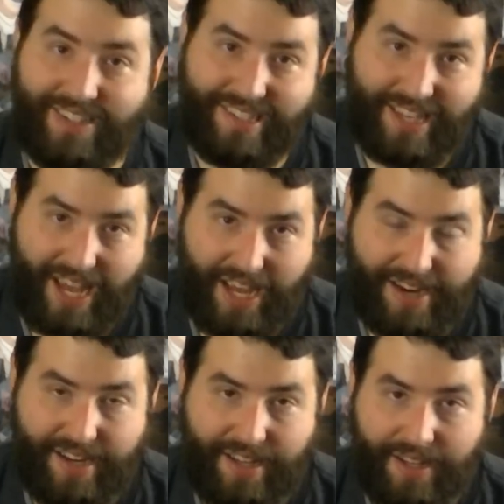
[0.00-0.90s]

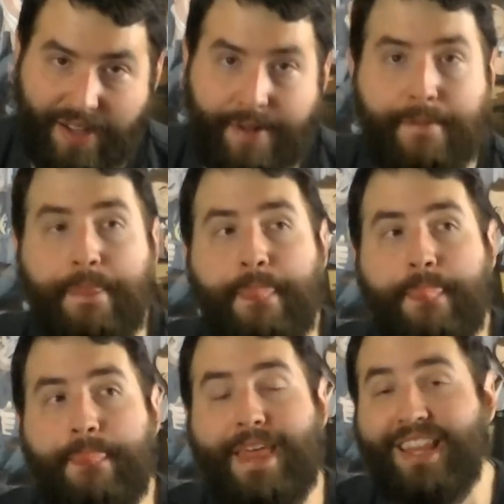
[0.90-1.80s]
said,
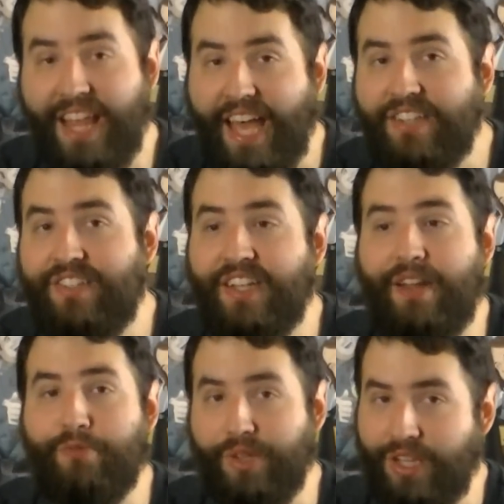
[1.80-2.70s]
they
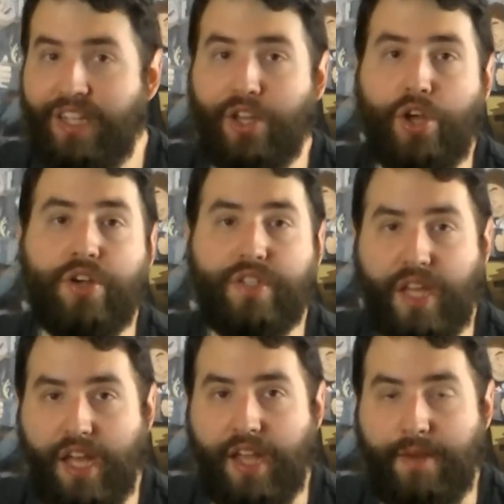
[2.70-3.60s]
lasted a really long
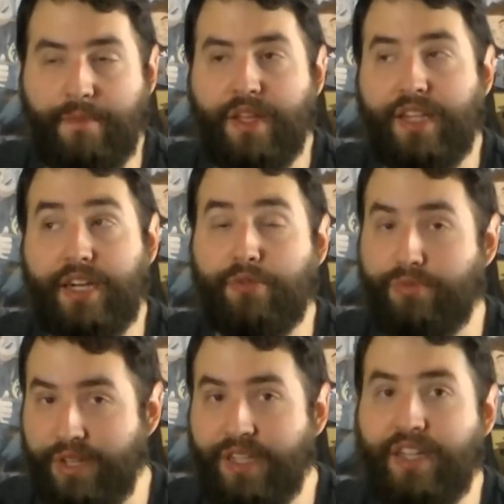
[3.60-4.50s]
time. Like a
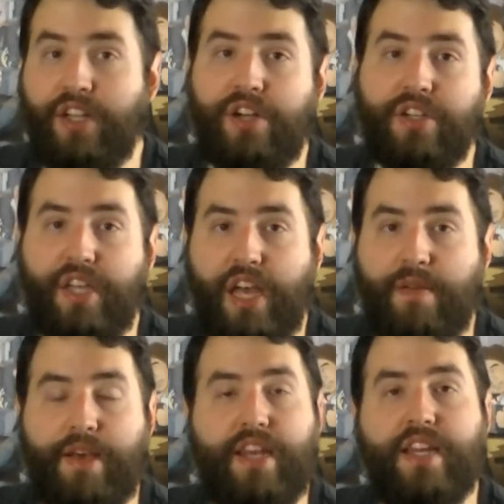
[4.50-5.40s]
really long
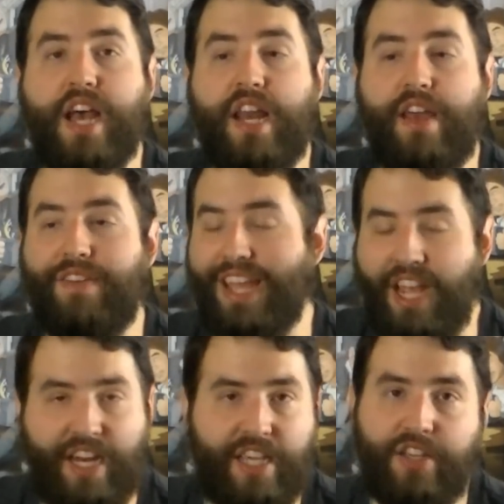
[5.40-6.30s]
time. I did not have
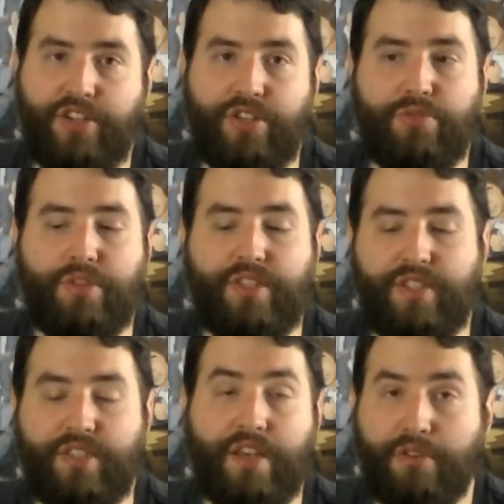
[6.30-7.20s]
any issues with these
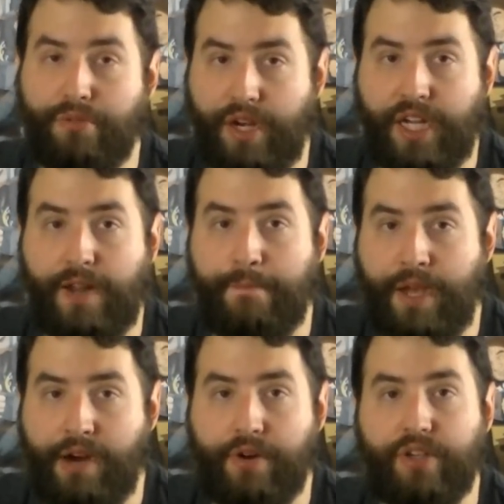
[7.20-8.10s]
things ever running out of
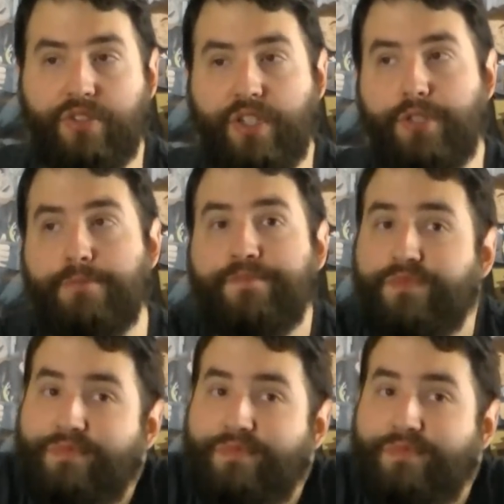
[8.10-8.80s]
power. So